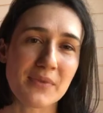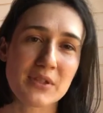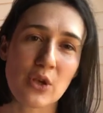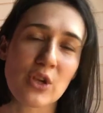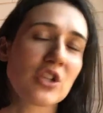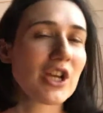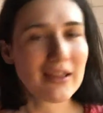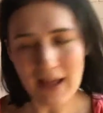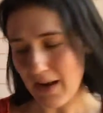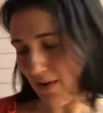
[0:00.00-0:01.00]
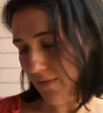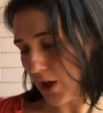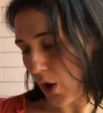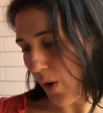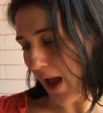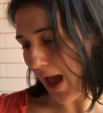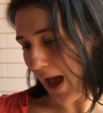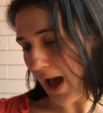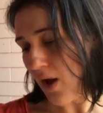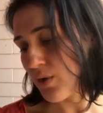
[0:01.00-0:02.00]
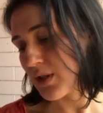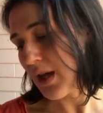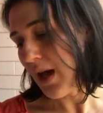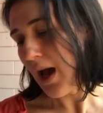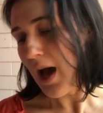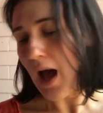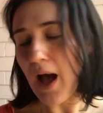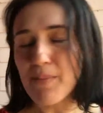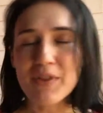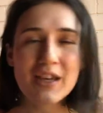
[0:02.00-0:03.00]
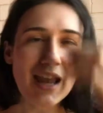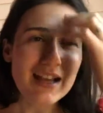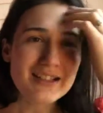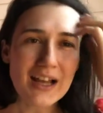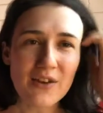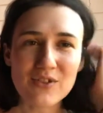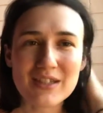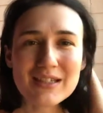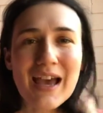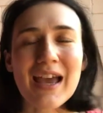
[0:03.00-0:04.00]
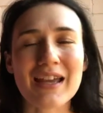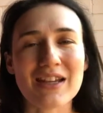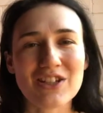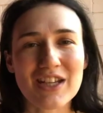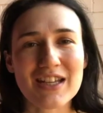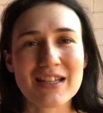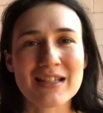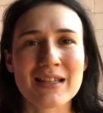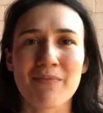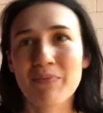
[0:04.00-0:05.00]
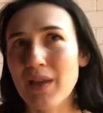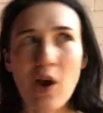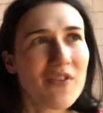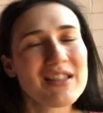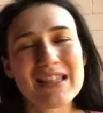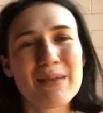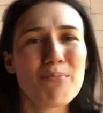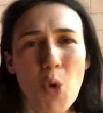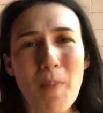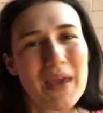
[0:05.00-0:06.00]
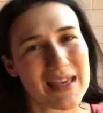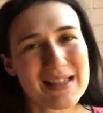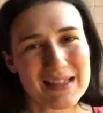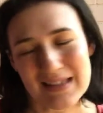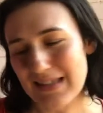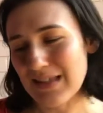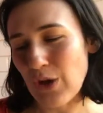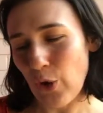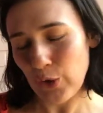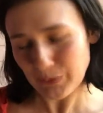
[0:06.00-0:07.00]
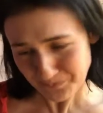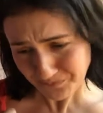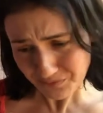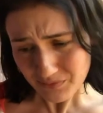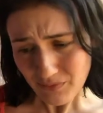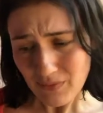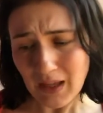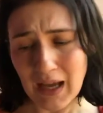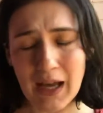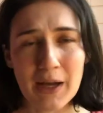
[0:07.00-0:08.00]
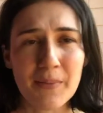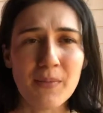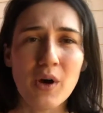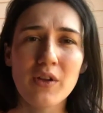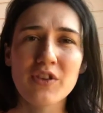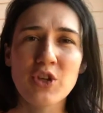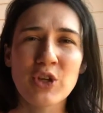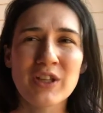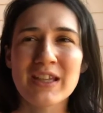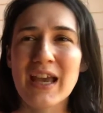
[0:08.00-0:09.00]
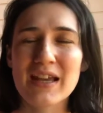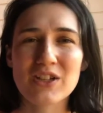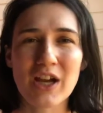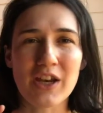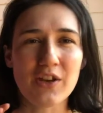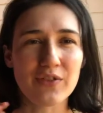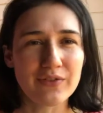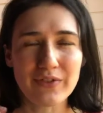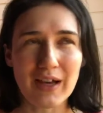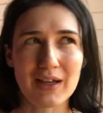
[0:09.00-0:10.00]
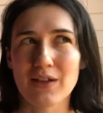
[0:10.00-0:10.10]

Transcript: So you can check that video out. The next kind of stage is obviously more pieces. So you can get kind of